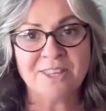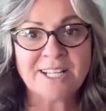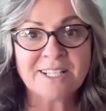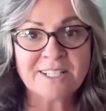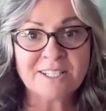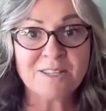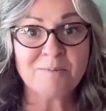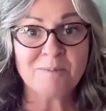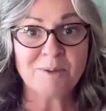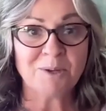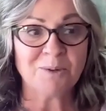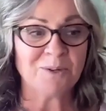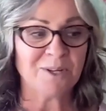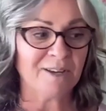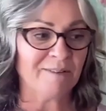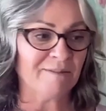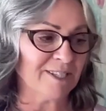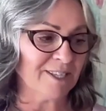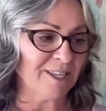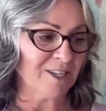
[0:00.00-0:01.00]
That's the beauty
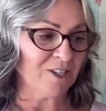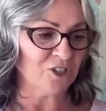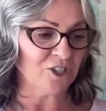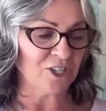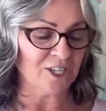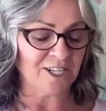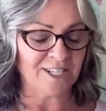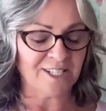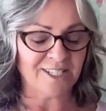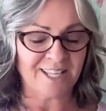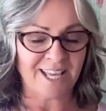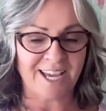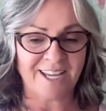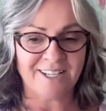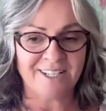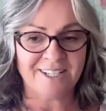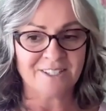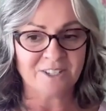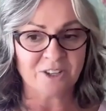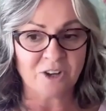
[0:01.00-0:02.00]
of ascension, is
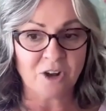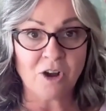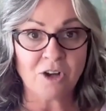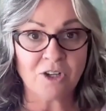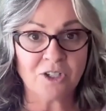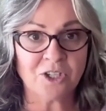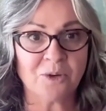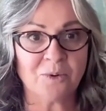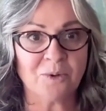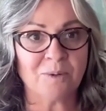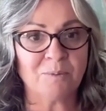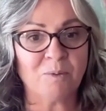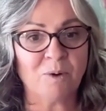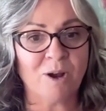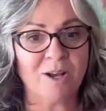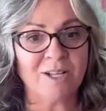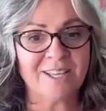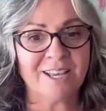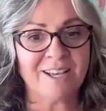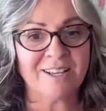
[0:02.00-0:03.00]
that it's an ongoing
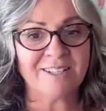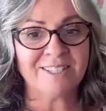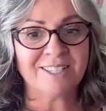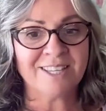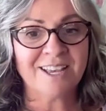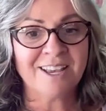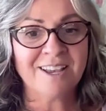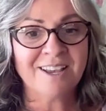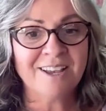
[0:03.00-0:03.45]
process.